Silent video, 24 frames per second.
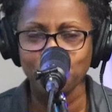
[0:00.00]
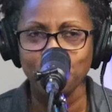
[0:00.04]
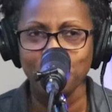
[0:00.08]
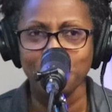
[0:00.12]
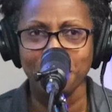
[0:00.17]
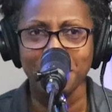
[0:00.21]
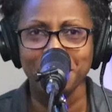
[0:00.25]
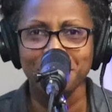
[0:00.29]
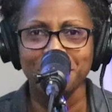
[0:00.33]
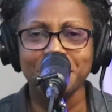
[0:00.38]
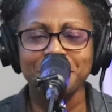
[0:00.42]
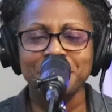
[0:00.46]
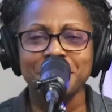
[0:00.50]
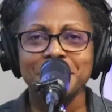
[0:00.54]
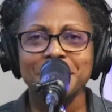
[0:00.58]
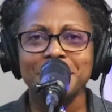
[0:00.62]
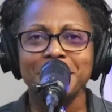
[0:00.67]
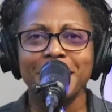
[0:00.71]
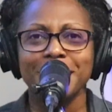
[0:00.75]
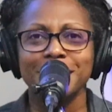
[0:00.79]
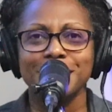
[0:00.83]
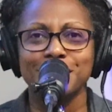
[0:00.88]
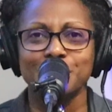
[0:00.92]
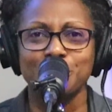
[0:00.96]
Well, I think the
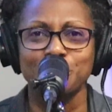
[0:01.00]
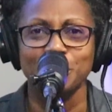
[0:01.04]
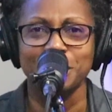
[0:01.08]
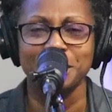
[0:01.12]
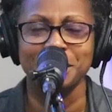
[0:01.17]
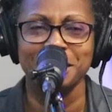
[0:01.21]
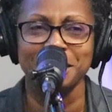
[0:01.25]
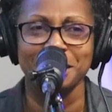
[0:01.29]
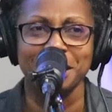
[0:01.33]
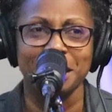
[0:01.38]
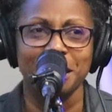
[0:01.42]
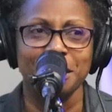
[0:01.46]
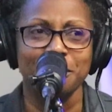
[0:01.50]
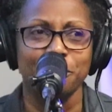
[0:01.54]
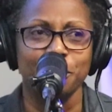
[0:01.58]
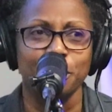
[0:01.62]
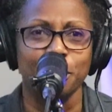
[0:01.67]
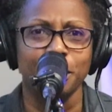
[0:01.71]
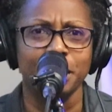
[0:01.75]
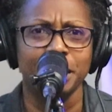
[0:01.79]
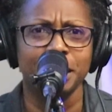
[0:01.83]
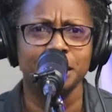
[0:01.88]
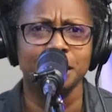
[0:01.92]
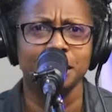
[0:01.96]
next one to
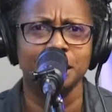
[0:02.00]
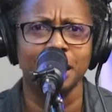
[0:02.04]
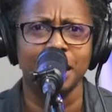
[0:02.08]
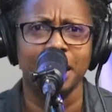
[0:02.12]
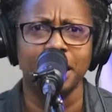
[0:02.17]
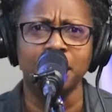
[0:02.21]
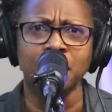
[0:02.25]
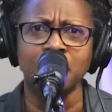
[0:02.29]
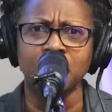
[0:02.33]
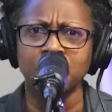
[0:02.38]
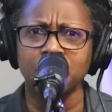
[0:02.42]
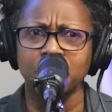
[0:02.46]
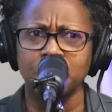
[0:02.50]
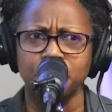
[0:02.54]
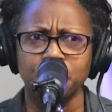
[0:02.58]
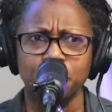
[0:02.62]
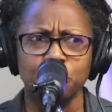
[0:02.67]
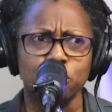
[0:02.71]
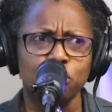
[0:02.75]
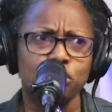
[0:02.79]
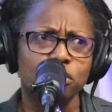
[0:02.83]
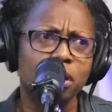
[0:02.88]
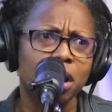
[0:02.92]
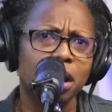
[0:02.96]
cover is that,
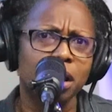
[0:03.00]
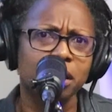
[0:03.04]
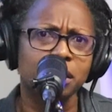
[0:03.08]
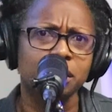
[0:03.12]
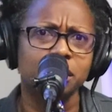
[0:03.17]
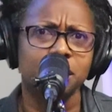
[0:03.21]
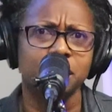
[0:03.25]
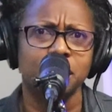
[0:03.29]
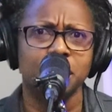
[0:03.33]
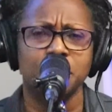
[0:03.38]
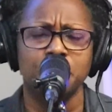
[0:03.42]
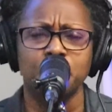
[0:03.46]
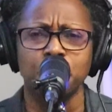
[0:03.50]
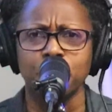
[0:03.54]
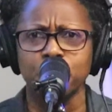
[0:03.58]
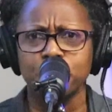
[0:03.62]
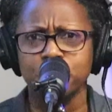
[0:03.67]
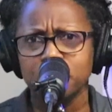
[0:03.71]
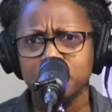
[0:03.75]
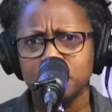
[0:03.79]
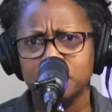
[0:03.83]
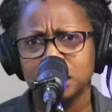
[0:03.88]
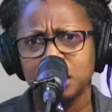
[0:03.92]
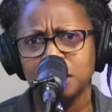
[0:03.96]
trucks and
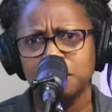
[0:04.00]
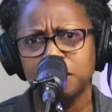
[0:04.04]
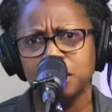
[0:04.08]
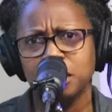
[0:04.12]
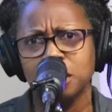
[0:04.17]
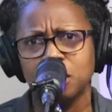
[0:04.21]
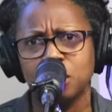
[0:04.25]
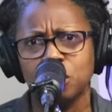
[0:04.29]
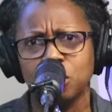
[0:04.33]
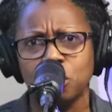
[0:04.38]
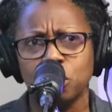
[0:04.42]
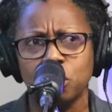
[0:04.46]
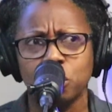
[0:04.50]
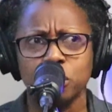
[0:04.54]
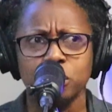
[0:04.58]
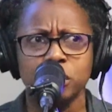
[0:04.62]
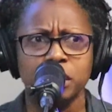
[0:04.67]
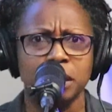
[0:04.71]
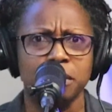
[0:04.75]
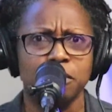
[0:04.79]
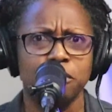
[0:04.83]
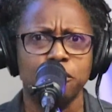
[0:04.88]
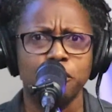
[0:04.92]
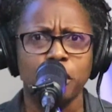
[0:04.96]
emergency
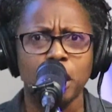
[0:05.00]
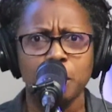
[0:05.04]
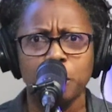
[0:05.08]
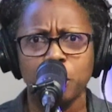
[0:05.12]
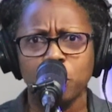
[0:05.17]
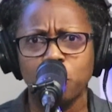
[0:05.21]
vehicles and farm